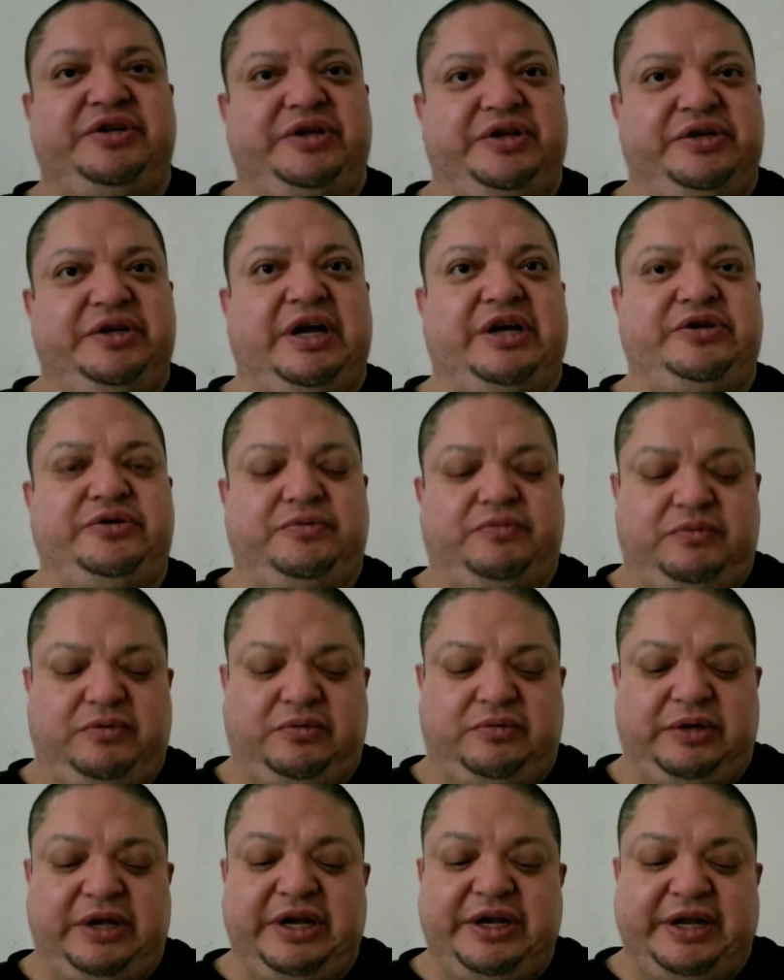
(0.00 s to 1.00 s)
this
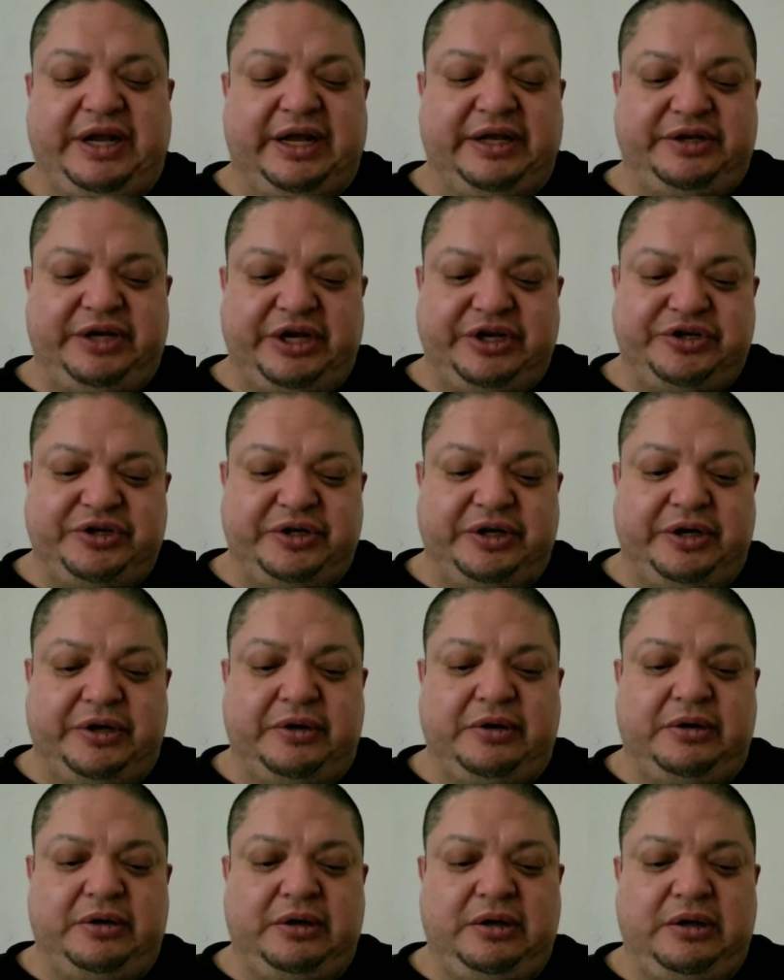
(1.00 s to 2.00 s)
actual incantation
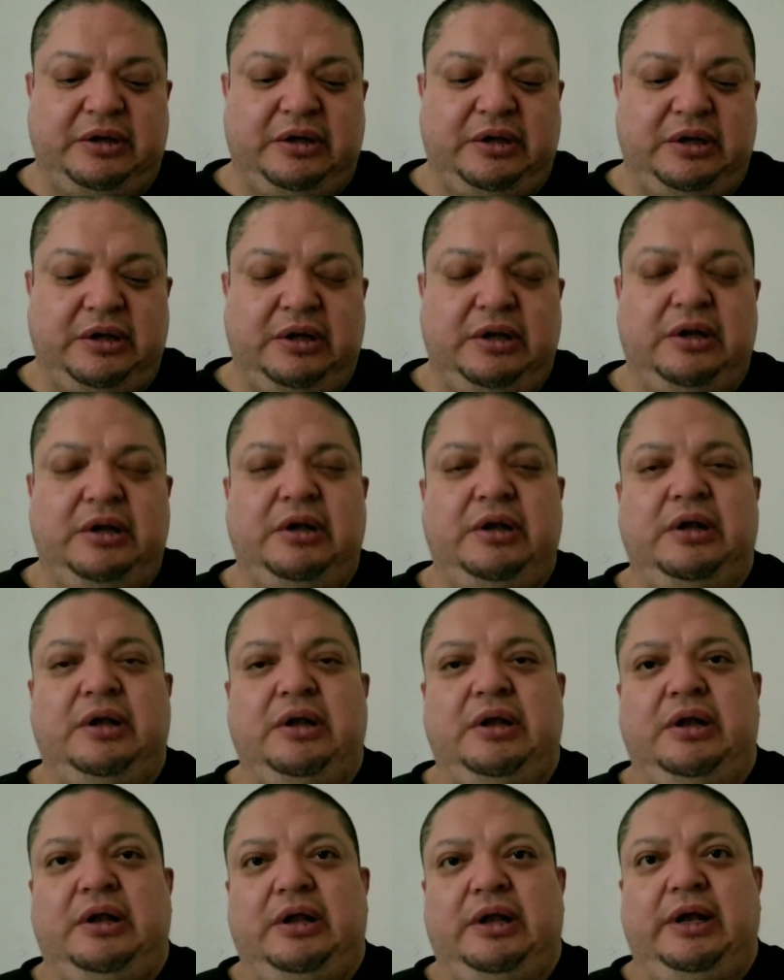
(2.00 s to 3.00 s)
here.
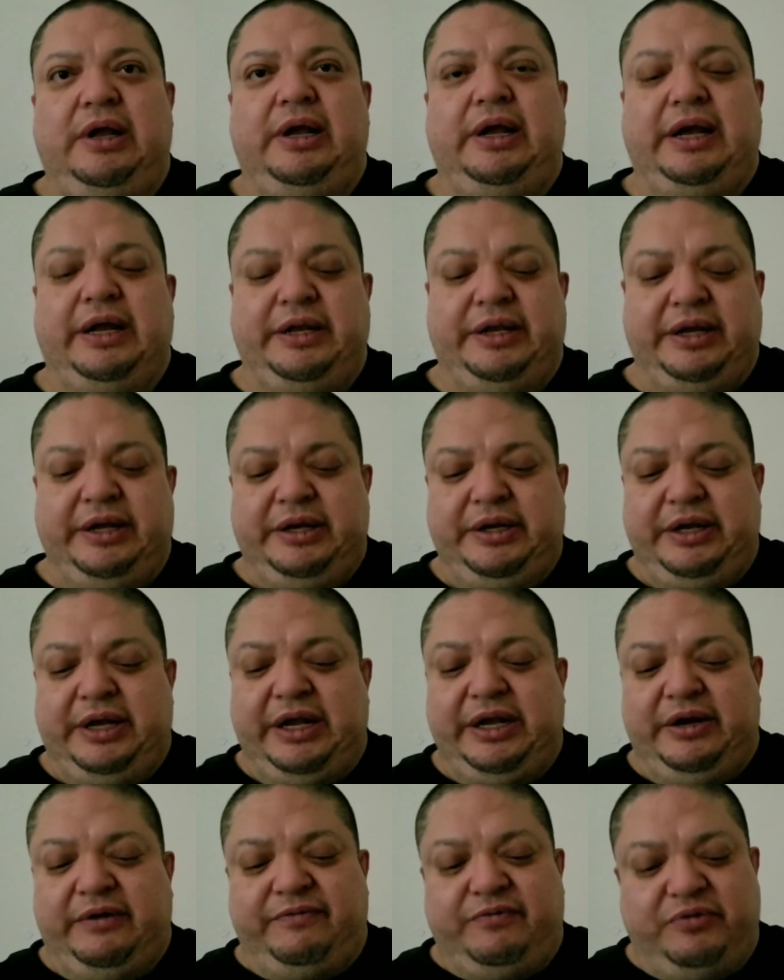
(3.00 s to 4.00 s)
And then,
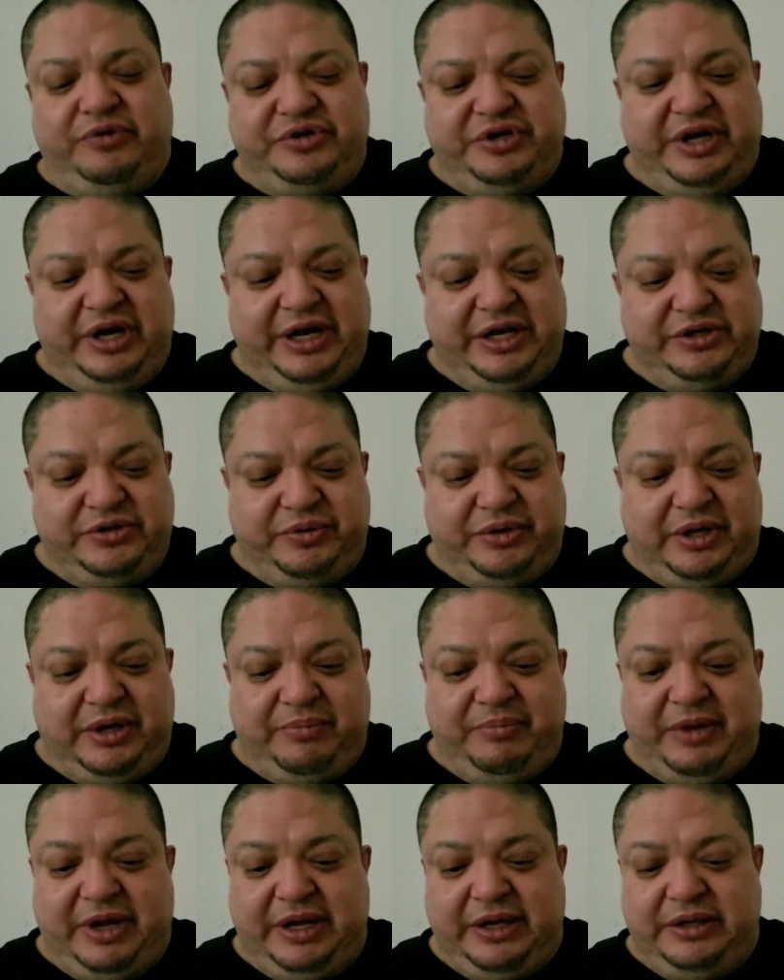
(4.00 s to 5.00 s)
and of course, it ends with
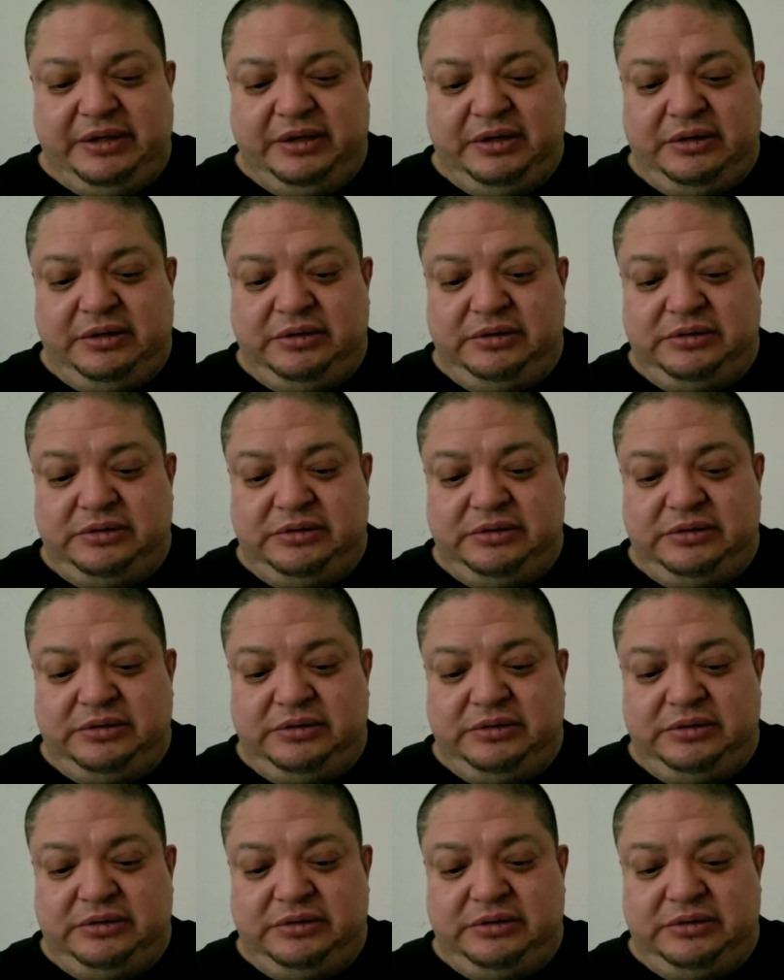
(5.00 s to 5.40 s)
Amen.